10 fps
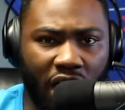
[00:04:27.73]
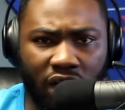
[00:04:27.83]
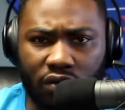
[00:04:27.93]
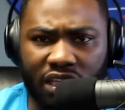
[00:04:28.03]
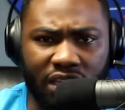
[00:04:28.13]

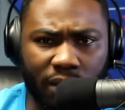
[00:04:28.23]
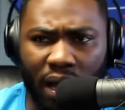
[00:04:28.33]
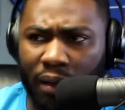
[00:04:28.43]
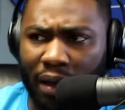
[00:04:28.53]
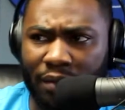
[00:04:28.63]
I don't think
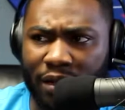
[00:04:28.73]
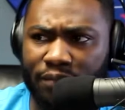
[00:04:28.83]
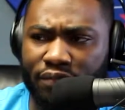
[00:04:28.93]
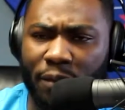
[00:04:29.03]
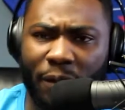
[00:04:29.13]

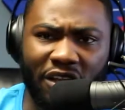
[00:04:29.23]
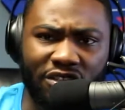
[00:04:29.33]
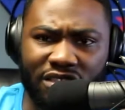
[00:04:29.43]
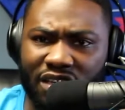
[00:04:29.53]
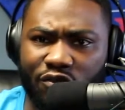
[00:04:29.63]
the
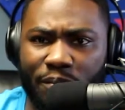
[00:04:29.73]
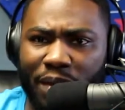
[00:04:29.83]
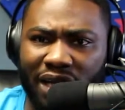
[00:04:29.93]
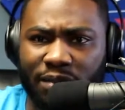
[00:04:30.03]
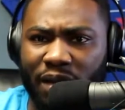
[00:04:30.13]
Patriots didn't win
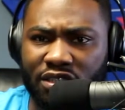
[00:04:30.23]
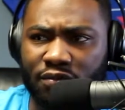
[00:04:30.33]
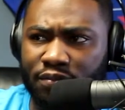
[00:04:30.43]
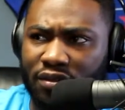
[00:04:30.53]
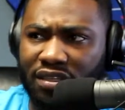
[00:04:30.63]
back-to-back
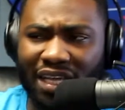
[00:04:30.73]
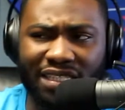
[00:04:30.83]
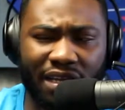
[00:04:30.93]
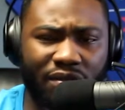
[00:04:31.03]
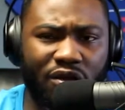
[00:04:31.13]
Super Bowl. The last
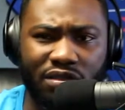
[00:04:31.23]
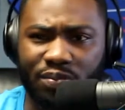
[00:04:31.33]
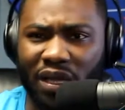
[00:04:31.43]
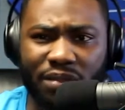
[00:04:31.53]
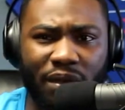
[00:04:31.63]
time they were
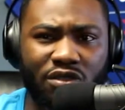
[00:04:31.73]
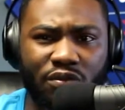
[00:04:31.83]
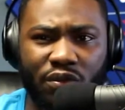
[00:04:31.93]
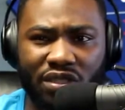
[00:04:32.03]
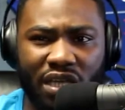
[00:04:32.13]
back-to-back
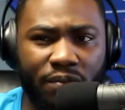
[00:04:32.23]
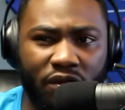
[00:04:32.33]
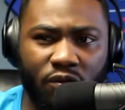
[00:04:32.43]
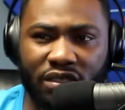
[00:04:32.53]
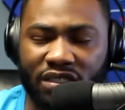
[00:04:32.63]
Super Bowl
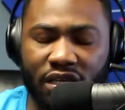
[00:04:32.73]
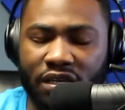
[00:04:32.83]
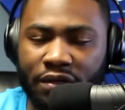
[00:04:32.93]
champion was,